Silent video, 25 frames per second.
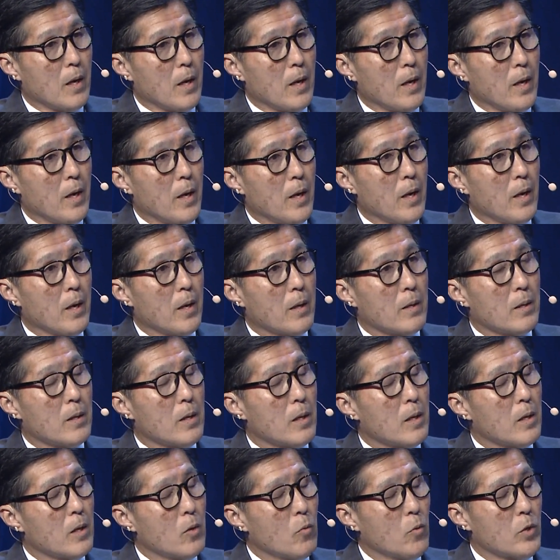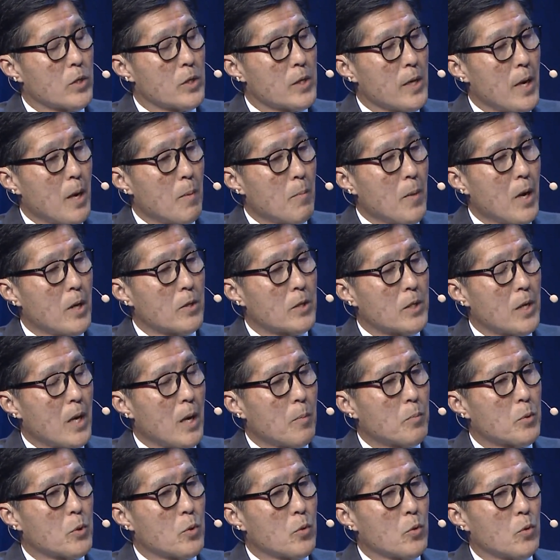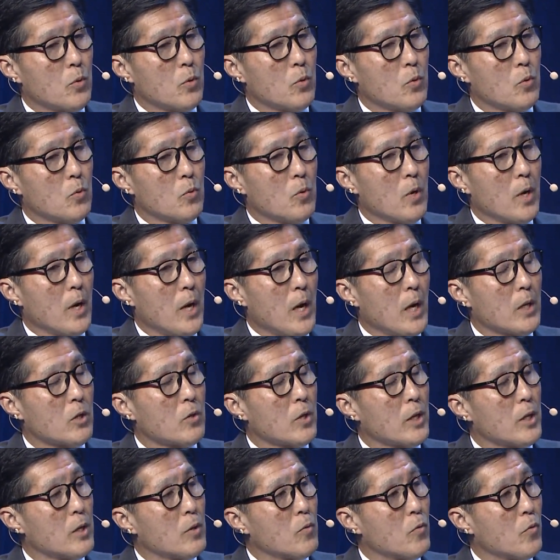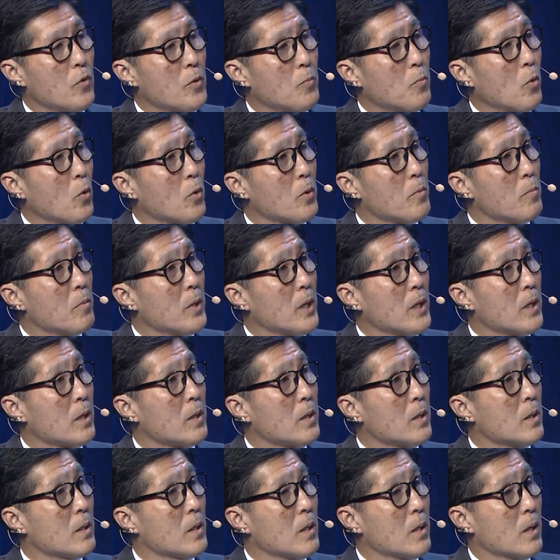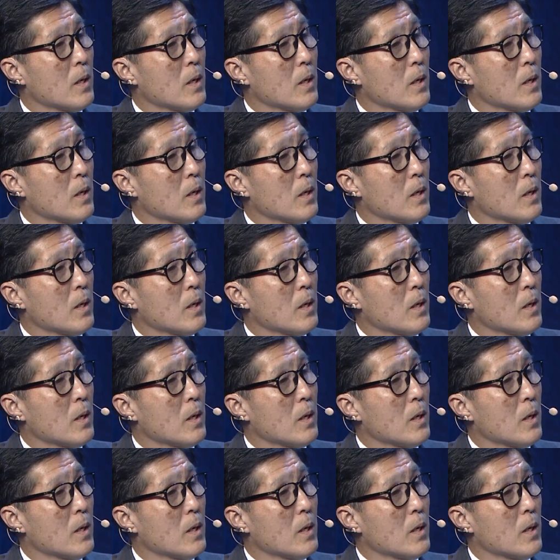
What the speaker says: and which amounts up to annually 3 million